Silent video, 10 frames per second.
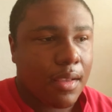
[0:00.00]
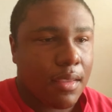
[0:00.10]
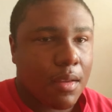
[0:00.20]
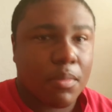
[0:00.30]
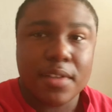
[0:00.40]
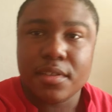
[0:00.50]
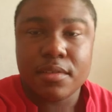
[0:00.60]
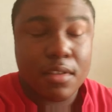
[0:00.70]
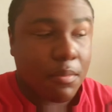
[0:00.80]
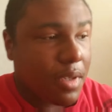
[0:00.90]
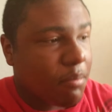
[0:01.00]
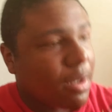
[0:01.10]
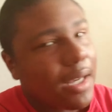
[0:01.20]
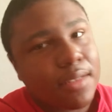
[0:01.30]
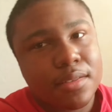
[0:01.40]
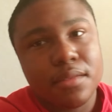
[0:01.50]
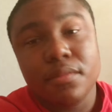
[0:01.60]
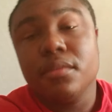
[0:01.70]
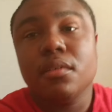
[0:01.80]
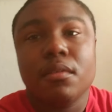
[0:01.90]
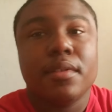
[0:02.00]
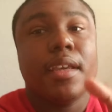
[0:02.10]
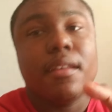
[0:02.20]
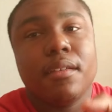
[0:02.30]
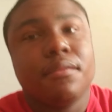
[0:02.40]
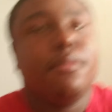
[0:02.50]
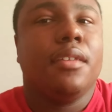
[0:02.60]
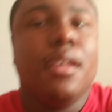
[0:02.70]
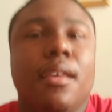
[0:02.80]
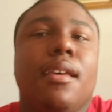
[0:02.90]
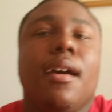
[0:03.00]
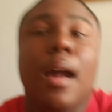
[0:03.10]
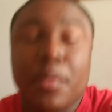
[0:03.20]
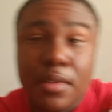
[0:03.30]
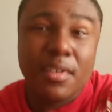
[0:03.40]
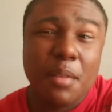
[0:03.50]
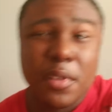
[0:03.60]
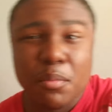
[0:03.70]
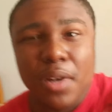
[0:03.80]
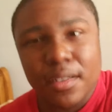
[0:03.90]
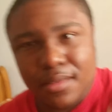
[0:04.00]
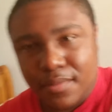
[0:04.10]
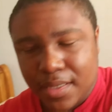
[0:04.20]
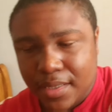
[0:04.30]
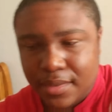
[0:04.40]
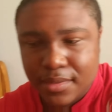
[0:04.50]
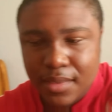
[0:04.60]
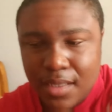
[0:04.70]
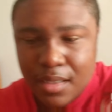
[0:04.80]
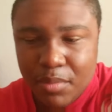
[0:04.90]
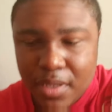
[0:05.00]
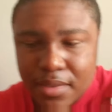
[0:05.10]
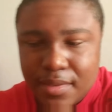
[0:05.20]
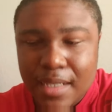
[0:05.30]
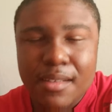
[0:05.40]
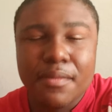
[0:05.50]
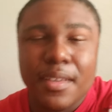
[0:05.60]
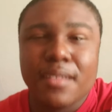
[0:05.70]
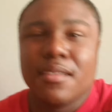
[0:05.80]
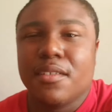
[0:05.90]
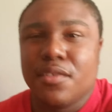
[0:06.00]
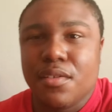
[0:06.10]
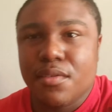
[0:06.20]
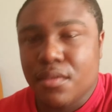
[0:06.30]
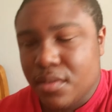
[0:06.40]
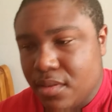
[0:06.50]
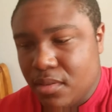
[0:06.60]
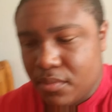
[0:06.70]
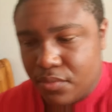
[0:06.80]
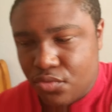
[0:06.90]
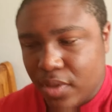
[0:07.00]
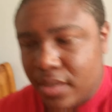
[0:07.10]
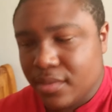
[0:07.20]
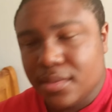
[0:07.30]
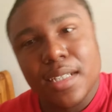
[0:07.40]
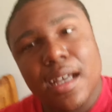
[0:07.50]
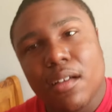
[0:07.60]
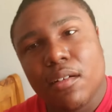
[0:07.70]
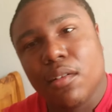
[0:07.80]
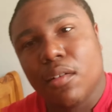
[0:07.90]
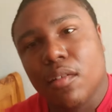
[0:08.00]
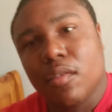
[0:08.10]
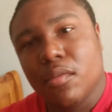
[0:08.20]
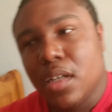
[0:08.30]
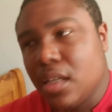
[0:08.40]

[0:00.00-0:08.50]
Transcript: Neuroplasticity could be positive or negative. I'm just going to talk about the positive things because negative things are just usually dealing with drugs, alcohol,